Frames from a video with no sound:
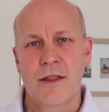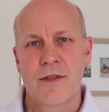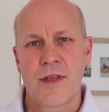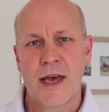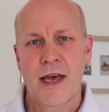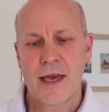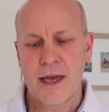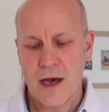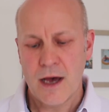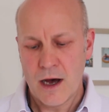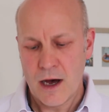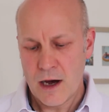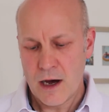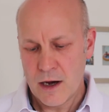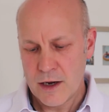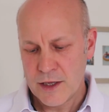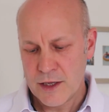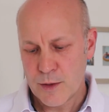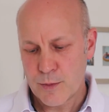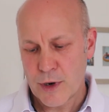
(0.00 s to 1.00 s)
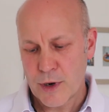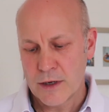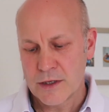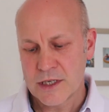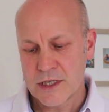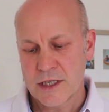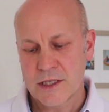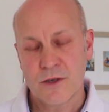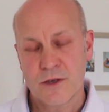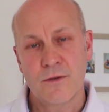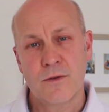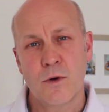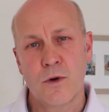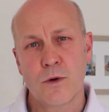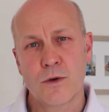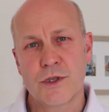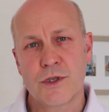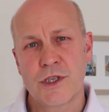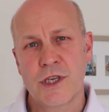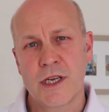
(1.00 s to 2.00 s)
They are in the process of
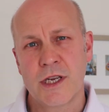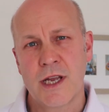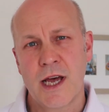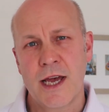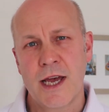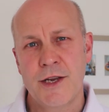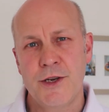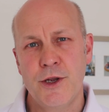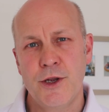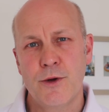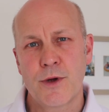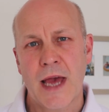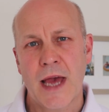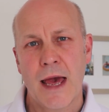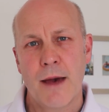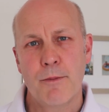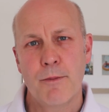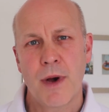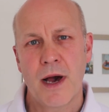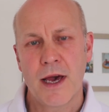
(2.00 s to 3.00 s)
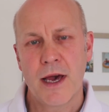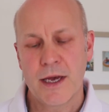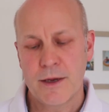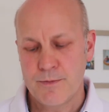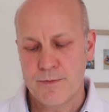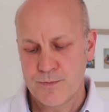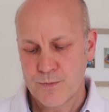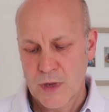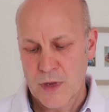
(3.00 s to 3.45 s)
launching a new campaign